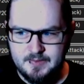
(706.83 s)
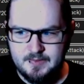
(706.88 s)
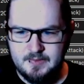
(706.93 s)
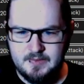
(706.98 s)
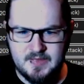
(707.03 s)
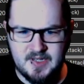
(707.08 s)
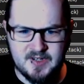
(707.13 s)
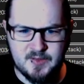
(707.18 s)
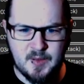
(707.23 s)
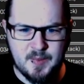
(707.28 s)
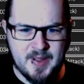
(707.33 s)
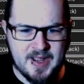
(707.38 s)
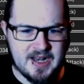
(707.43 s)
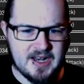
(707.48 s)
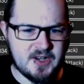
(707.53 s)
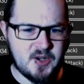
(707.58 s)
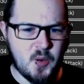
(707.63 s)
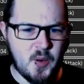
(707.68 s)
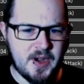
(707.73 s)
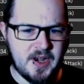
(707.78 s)
Actually, paid like
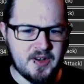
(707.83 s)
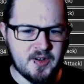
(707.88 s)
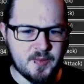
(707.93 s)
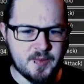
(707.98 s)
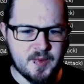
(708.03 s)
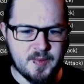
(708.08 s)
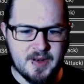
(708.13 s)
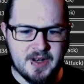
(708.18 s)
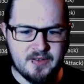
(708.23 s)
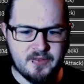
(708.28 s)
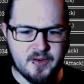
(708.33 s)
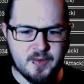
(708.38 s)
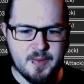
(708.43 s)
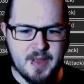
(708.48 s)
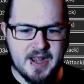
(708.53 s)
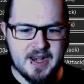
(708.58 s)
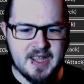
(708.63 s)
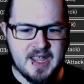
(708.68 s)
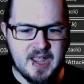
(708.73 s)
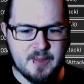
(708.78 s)
20 something million for him.
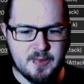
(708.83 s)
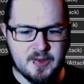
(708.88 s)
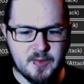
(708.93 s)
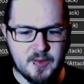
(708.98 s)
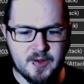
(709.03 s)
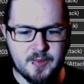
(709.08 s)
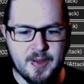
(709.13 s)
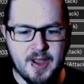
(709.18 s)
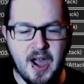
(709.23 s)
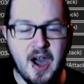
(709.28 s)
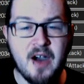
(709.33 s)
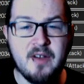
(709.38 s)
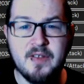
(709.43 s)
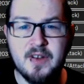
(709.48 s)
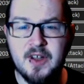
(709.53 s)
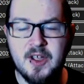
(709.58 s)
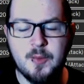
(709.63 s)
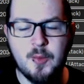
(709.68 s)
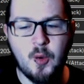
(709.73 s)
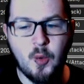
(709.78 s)
Adeyemi is wanted by
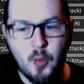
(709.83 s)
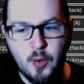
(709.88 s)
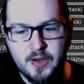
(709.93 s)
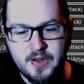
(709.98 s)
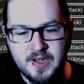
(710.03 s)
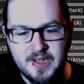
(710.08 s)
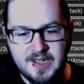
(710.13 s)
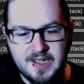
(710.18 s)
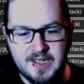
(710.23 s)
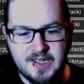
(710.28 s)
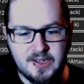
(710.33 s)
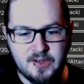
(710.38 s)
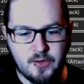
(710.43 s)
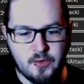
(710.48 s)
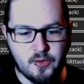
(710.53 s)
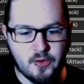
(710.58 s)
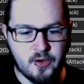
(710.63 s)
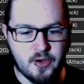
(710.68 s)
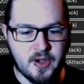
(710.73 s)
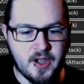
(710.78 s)
Hoffenheim, who won the
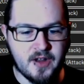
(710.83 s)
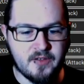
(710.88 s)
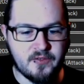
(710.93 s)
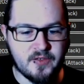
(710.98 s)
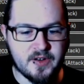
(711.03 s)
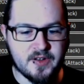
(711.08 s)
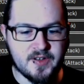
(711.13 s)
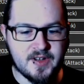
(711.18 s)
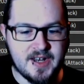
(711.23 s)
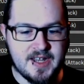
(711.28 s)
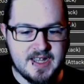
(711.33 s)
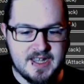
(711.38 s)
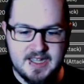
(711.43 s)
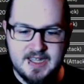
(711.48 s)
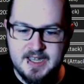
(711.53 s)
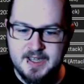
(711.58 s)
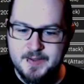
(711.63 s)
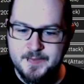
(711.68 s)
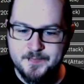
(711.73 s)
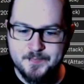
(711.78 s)
Euro Conference League.
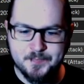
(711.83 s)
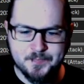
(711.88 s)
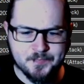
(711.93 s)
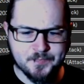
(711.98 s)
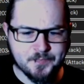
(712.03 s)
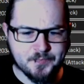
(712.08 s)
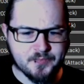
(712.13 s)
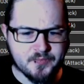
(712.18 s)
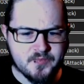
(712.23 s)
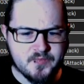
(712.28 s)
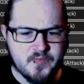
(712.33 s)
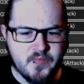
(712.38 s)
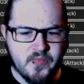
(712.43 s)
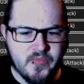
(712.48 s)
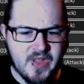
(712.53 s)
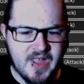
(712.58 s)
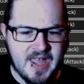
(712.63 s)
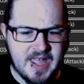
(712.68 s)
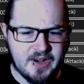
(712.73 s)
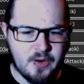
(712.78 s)

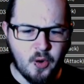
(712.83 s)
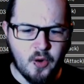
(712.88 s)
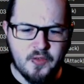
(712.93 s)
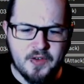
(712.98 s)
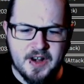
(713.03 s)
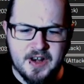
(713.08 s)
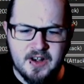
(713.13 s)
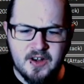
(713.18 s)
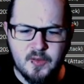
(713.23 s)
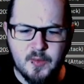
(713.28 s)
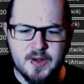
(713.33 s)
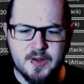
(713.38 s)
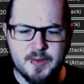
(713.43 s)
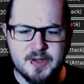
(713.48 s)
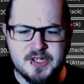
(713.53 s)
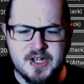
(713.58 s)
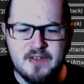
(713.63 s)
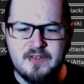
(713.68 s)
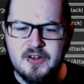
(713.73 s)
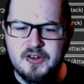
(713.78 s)
And Overton is wanted by
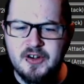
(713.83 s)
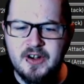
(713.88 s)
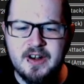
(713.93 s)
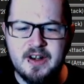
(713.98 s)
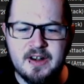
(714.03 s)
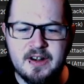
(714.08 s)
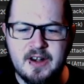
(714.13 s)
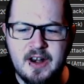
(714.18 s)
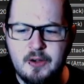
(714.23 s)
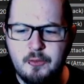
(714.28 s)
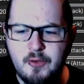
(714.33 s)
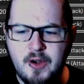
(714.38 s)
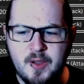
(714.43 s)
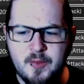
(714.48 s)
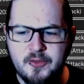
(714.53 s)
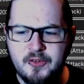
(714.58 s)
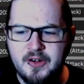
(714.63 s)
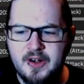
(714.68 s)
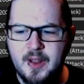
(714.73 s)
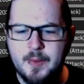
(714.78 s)
Sheffield United and Real
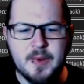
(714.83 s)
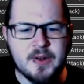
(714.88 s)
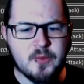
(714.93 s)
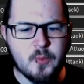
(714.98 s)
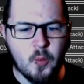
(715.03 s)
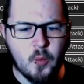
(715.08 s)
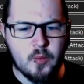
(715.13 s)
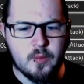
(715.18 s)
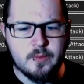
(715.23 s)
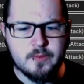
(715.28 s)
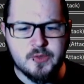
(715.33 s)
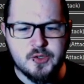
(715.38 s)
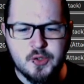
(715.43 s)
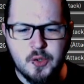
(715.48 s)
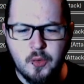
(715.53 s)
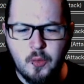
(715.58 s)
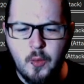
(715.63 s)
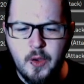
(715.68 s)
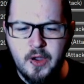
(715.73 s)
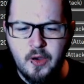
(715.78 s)
Madrid. I'm not sure
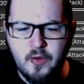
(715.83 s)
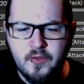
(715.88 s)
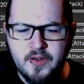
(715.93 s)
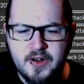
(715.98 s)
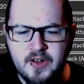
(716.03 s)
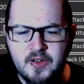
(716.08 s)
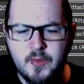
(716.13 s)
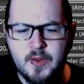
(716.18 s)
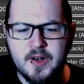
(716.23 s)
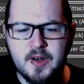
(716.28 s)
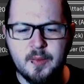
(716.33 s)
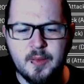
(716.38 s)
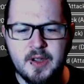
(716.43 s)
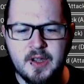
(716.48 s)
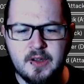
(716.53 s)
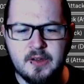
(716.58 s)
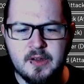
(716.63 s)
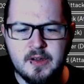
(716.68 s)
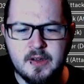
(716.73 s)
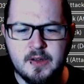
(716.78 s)
why Overton's wanted
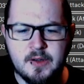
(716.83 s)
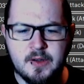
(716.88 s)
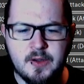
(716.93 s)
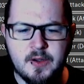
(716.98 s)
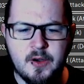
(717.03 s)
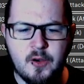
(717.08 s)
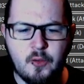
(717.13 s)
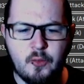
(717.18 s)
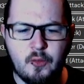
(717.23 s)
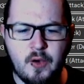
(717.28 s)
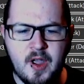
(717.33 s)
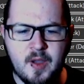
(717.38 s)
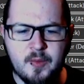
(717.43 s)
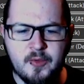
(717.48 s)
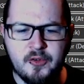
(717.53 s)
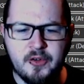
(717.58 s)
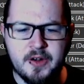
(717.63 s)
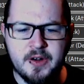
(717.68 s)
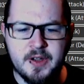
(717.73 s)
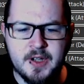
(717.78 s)
by Real
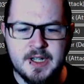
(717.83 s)
Madrid.